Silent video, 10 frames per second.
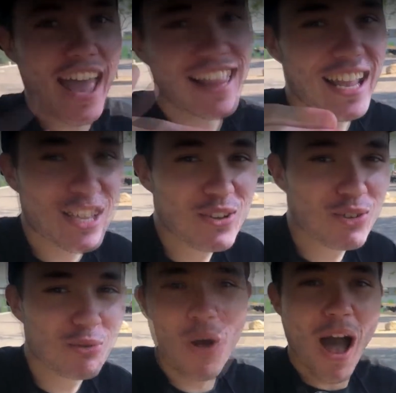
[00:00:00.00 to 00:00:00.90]
And like
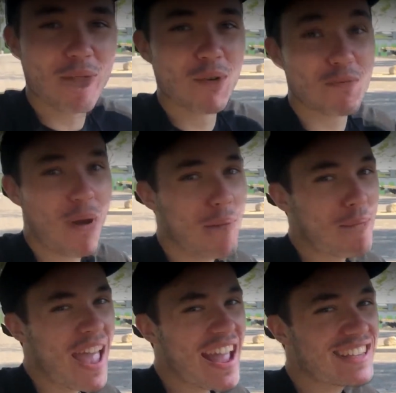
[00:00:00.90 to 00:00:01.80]
usual, I'm with my
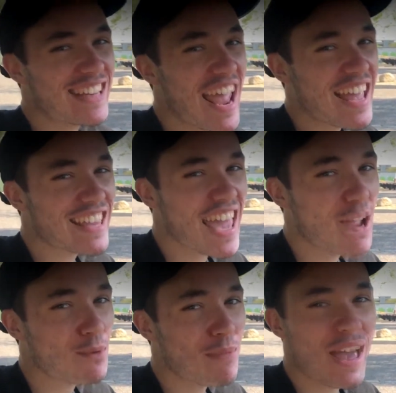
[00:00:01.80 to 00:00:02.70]
man, Dan the
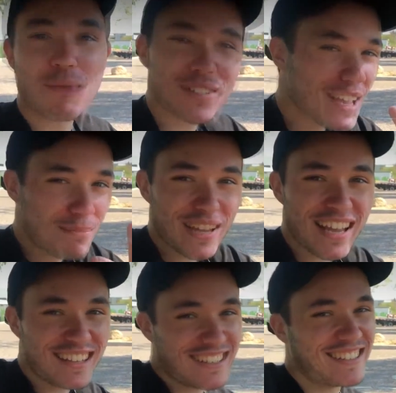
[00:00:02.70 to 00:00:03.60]
Cameraman. What's up,
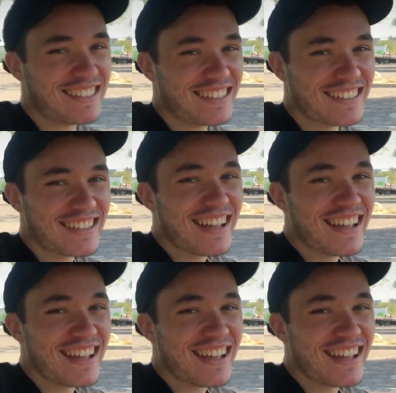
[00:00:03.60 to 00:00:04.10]
Dan? Hey.